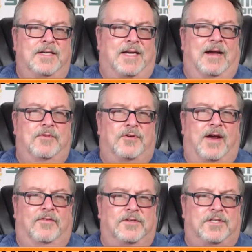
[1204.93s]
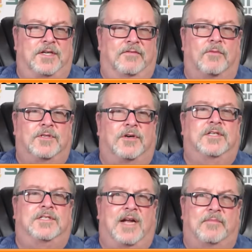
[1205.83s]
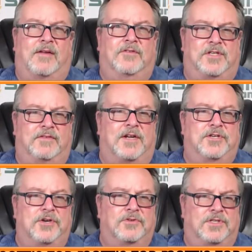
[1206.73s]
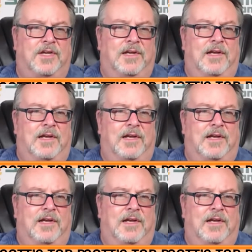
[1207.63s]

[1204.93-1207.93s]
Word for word: Time Traveler Steve, oh, I'm sorry, Time Traveler Steve got juiced.